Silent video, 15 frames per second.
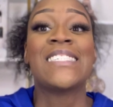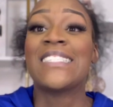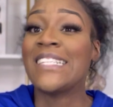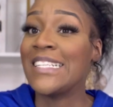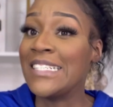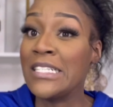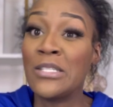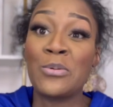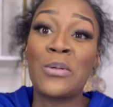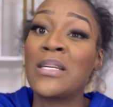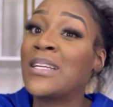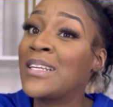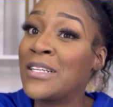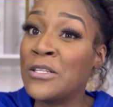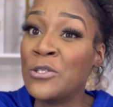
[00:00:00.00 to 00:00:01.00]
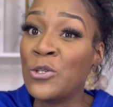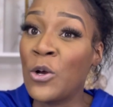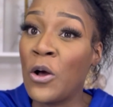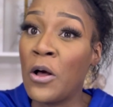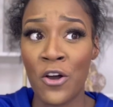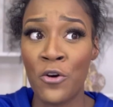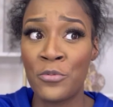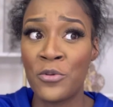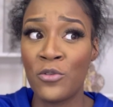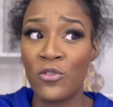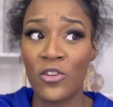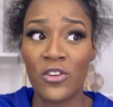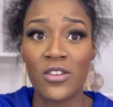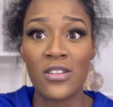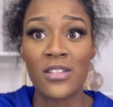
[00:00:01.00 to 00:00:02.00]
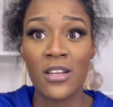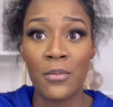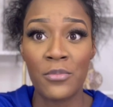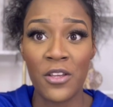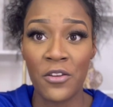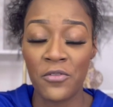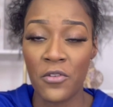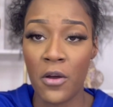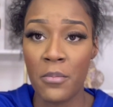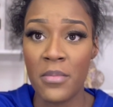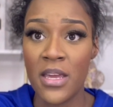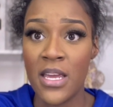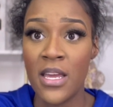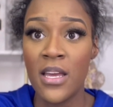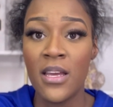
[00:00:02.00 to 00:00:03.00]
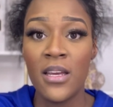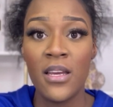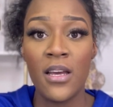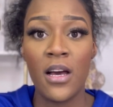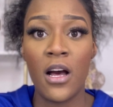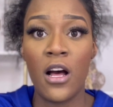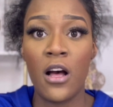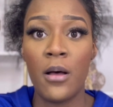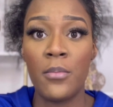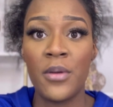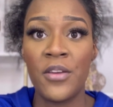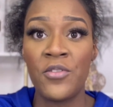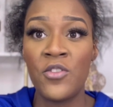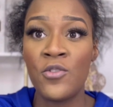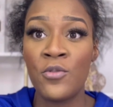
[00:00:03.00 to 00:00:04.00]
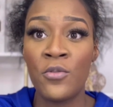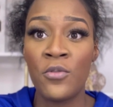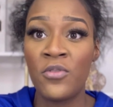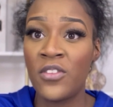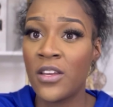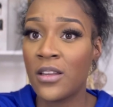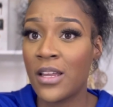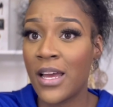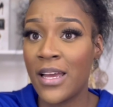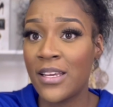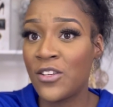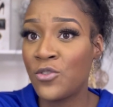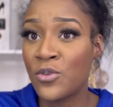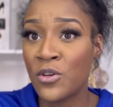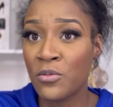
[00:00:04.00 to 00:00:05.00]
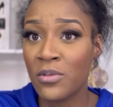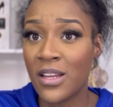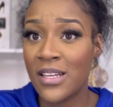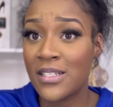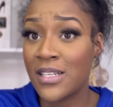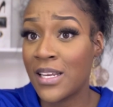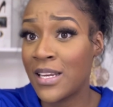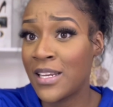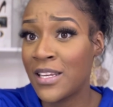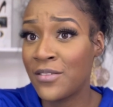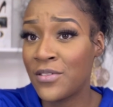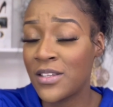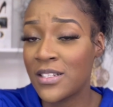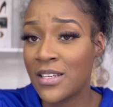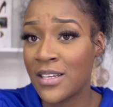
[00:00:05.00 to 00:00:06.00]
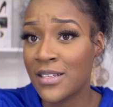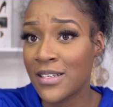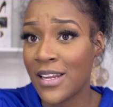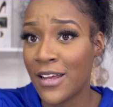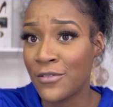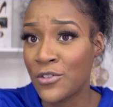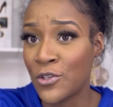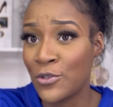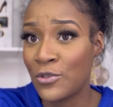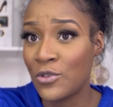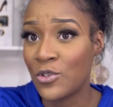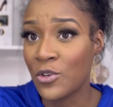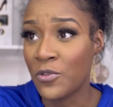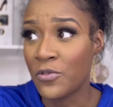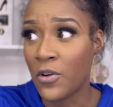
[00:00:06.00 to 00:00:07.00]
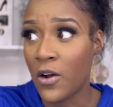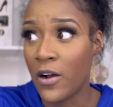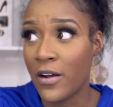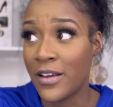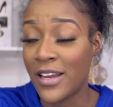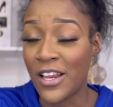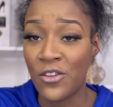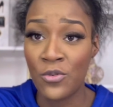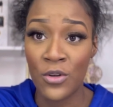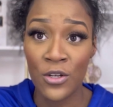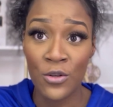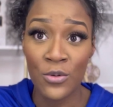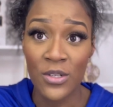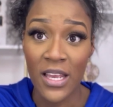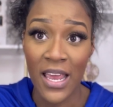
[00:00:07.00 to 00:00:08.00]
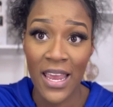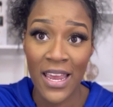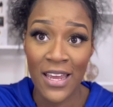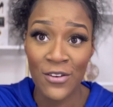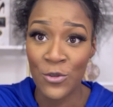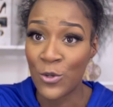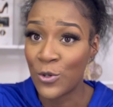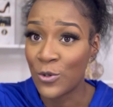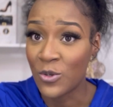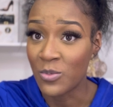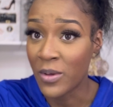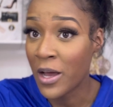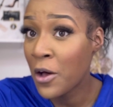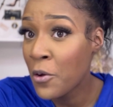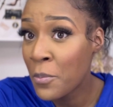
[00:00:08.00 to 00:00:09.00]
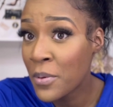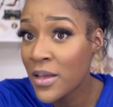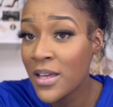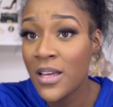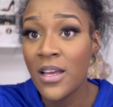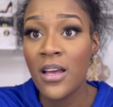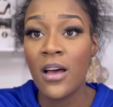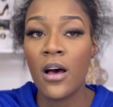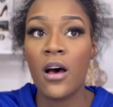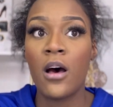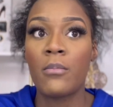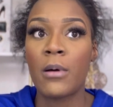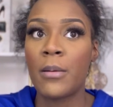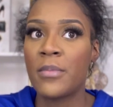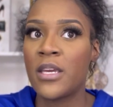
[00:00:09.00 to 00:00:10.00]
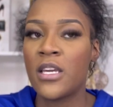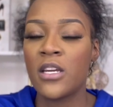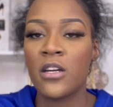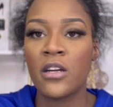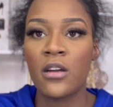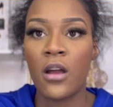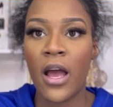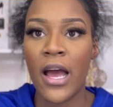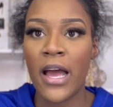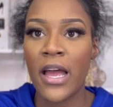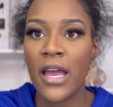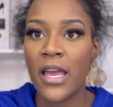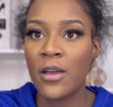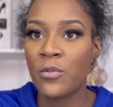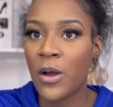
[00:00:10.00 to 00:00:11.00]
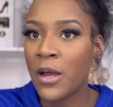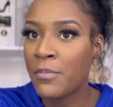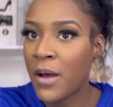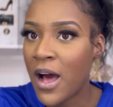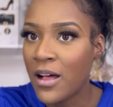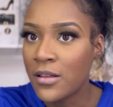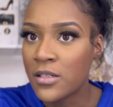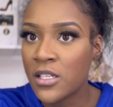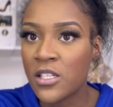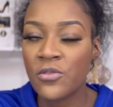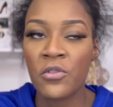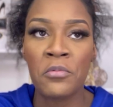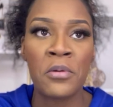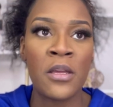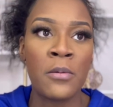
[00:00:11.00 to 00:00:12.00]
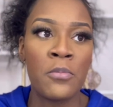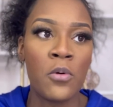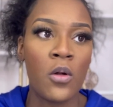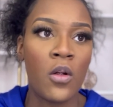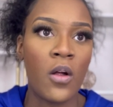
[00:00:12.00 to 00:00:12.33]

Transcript: It's just what it is, y'all. I hope you learned something from me. If you feel like you could relate to any of these things that I've showed you so far and that you could use a hand, you could use some help, I'm here. I write policies for people.